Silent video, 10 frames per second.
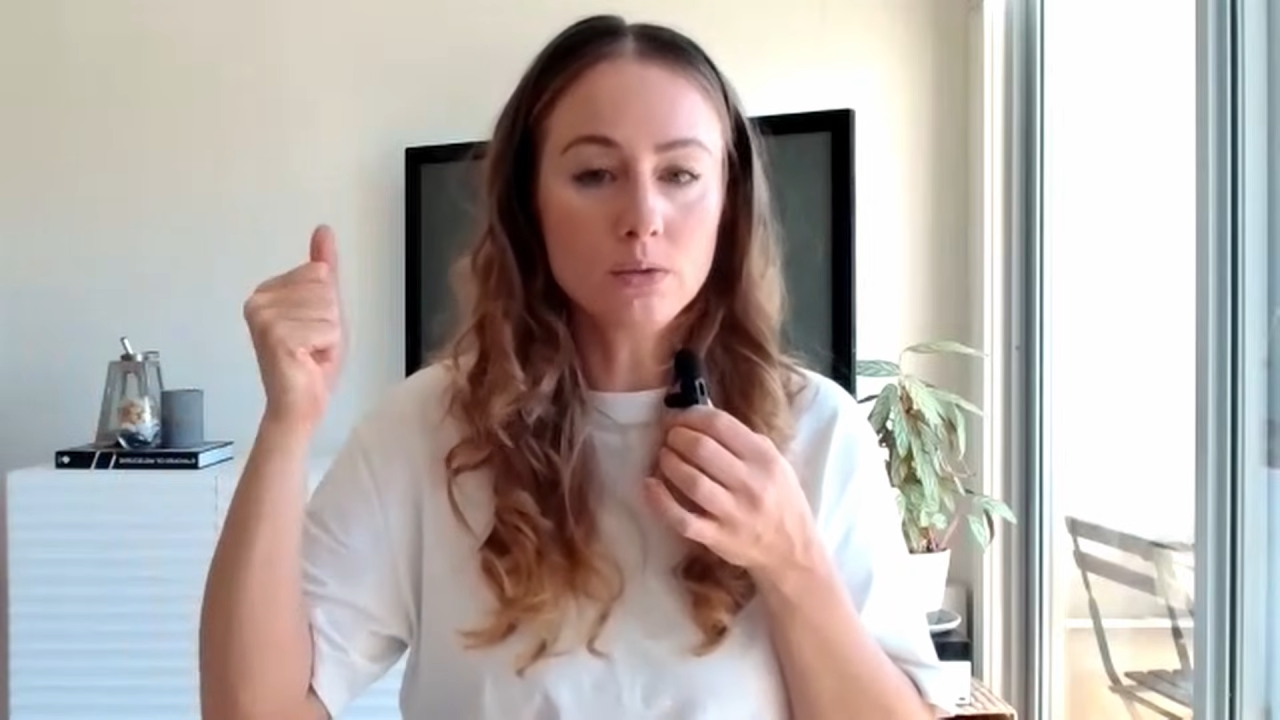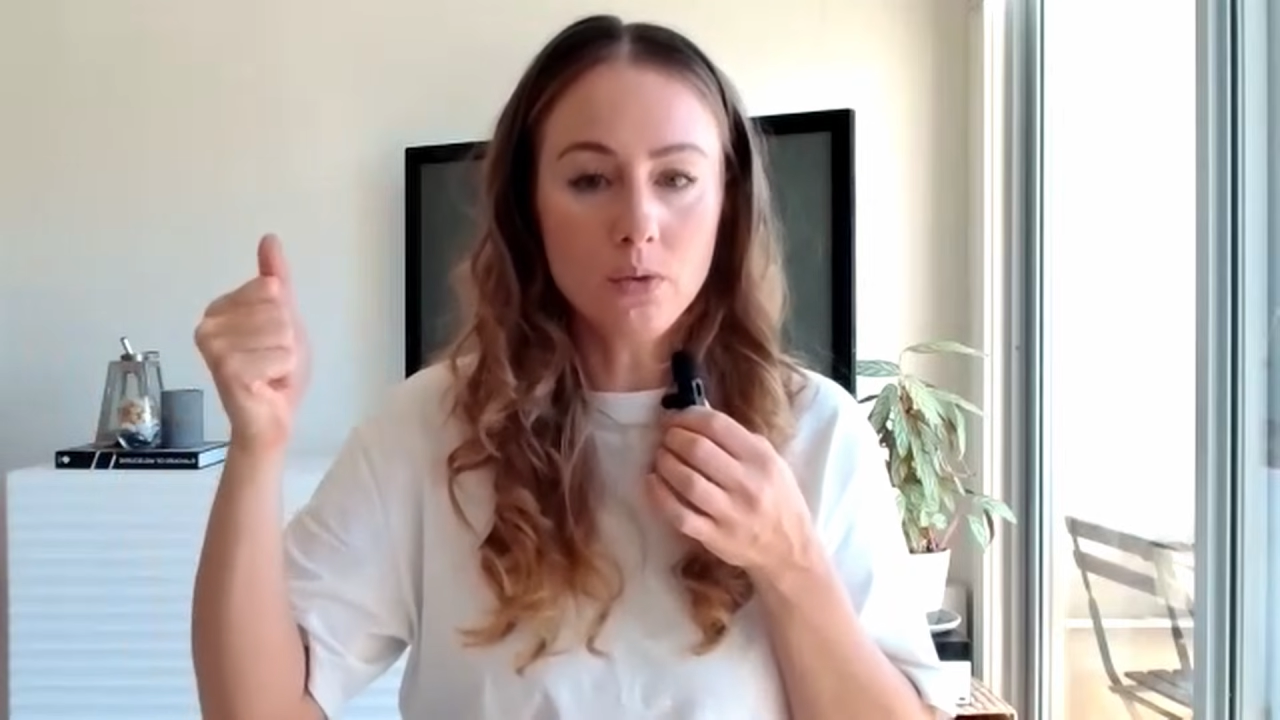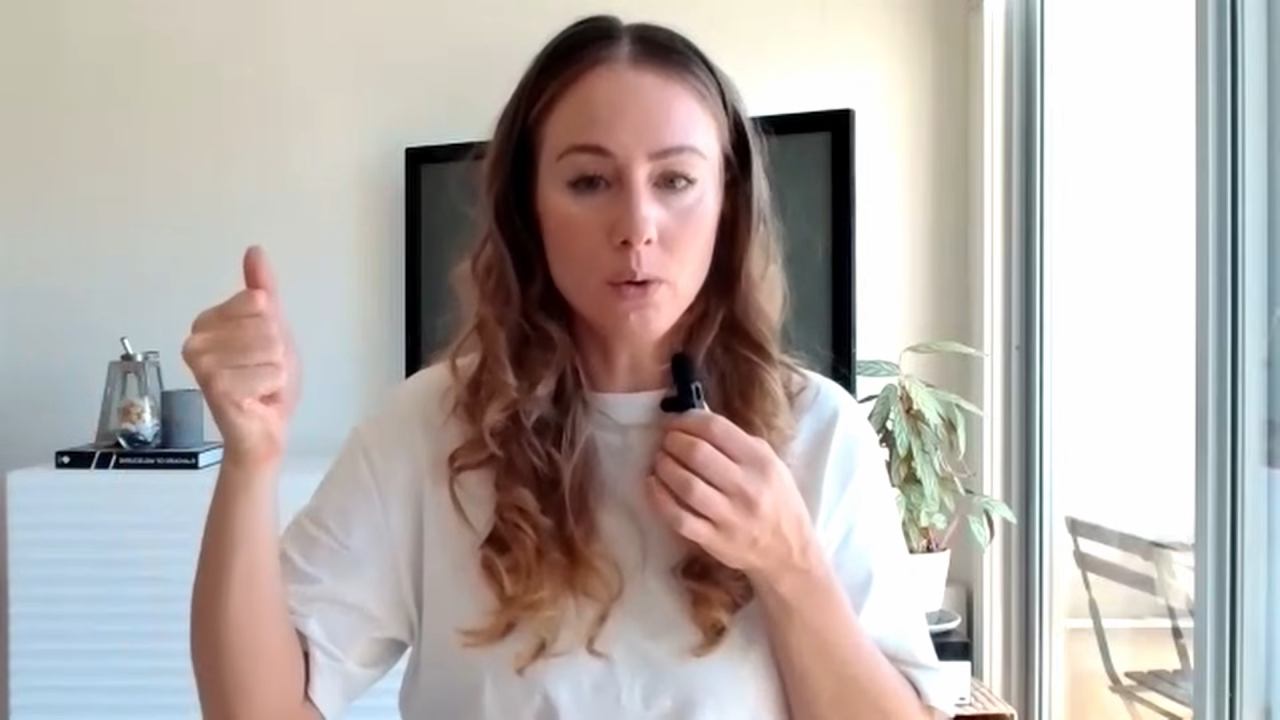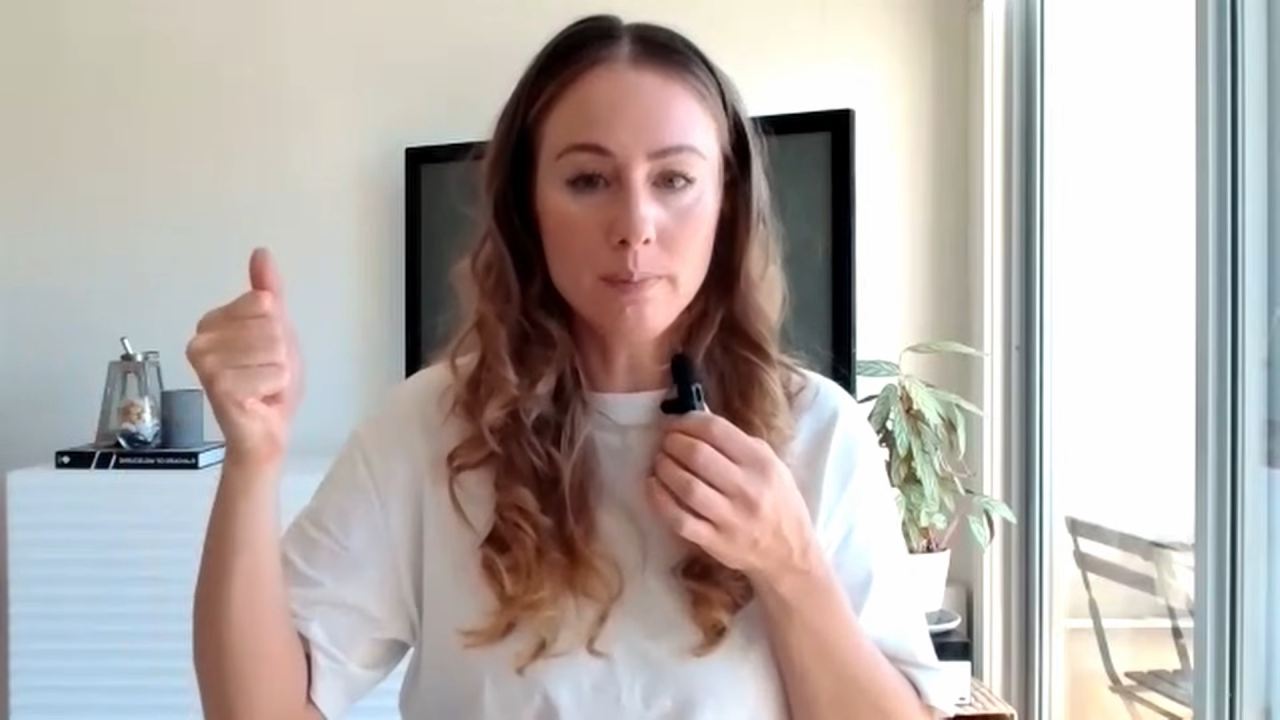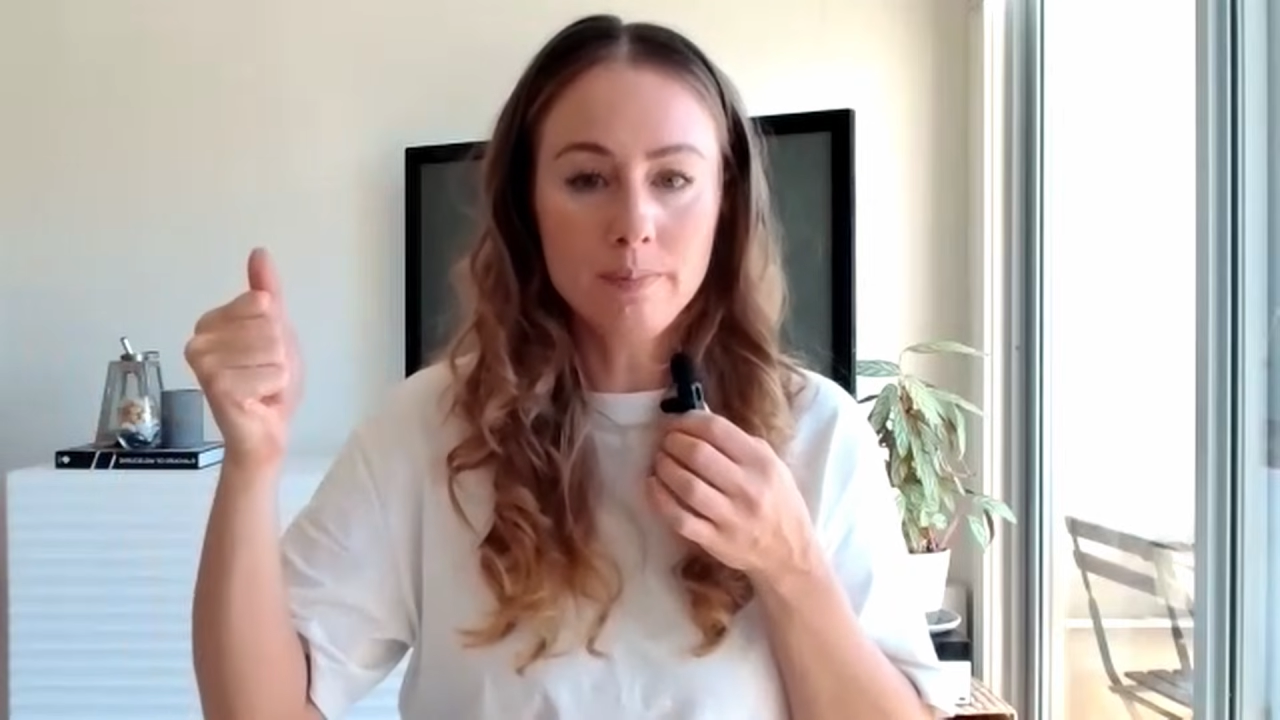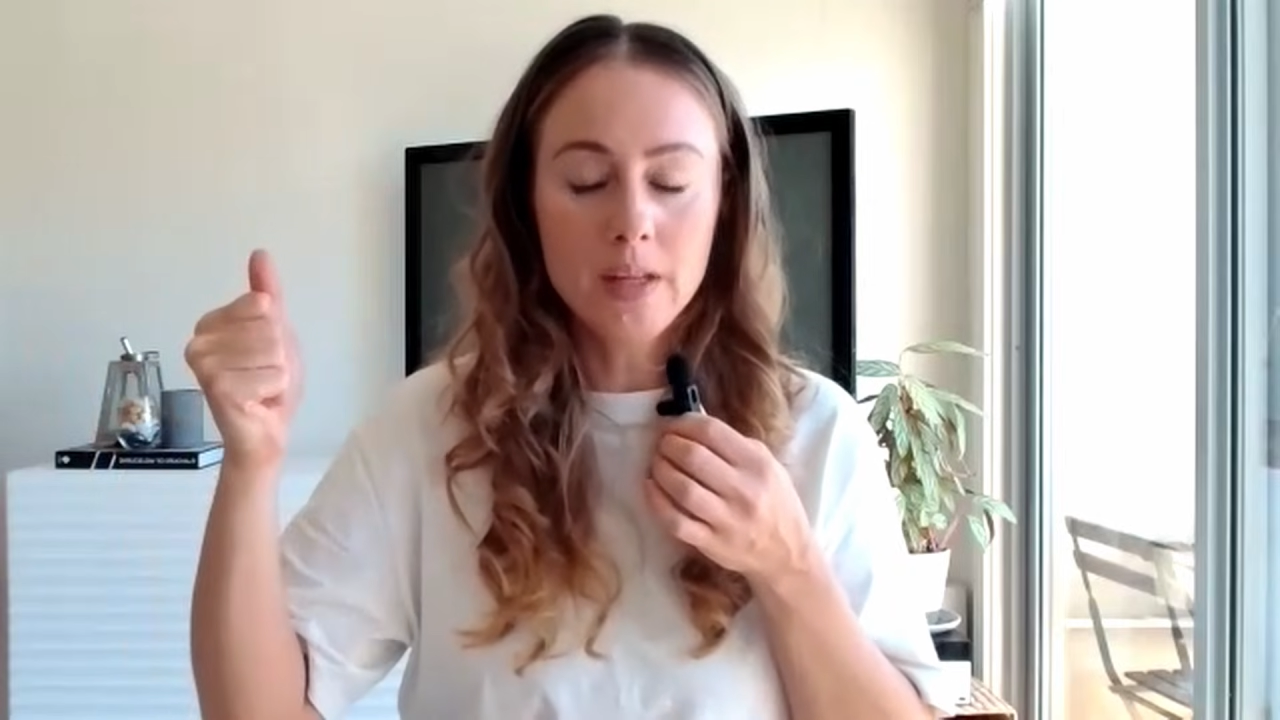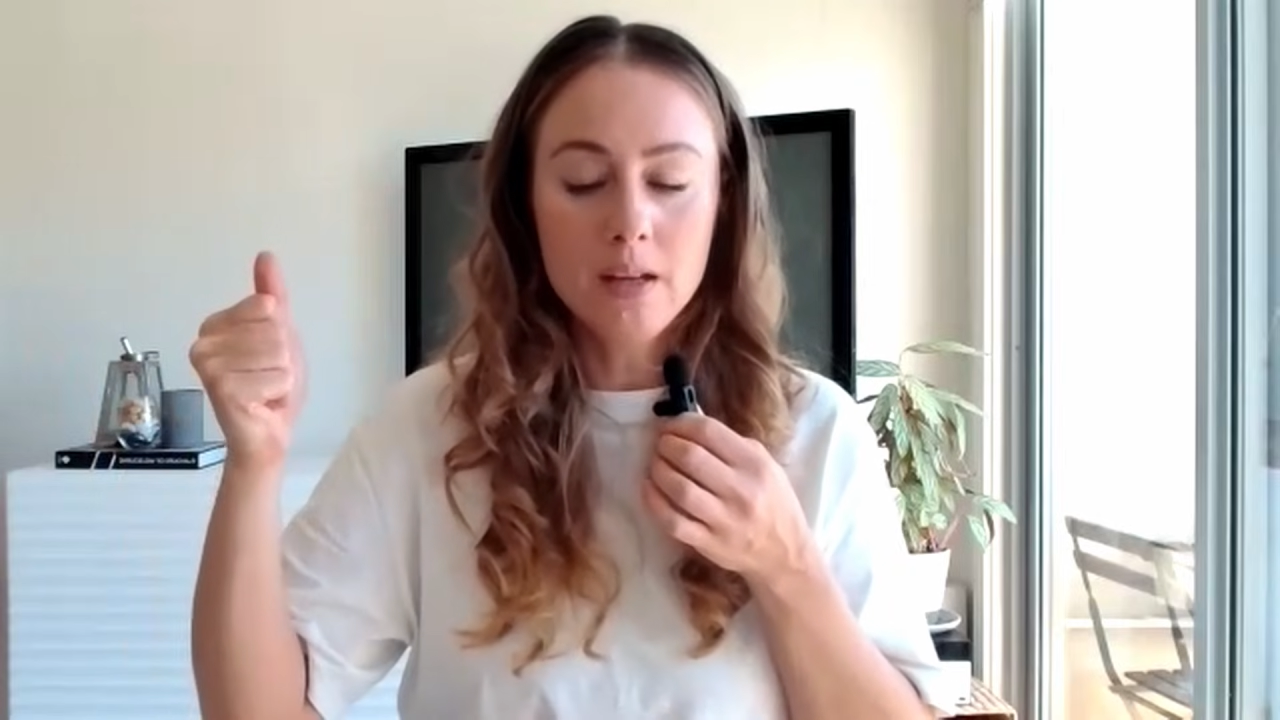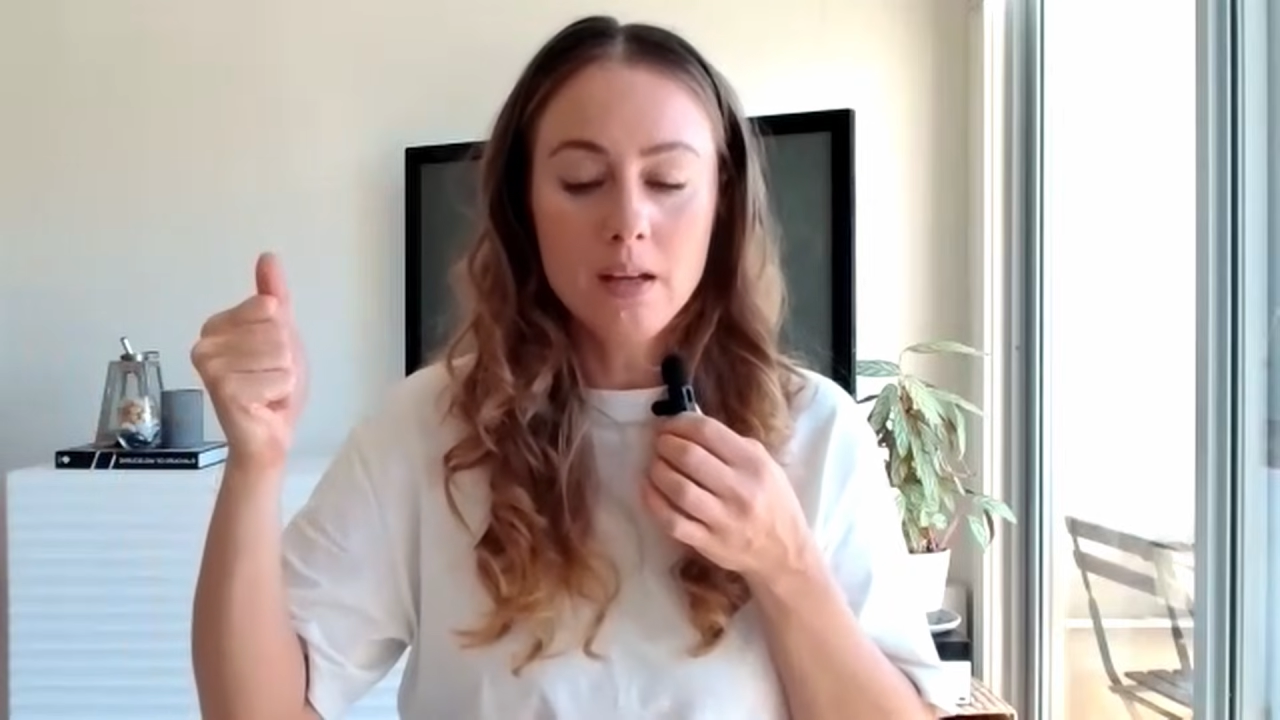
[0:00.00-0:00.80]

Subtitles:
form.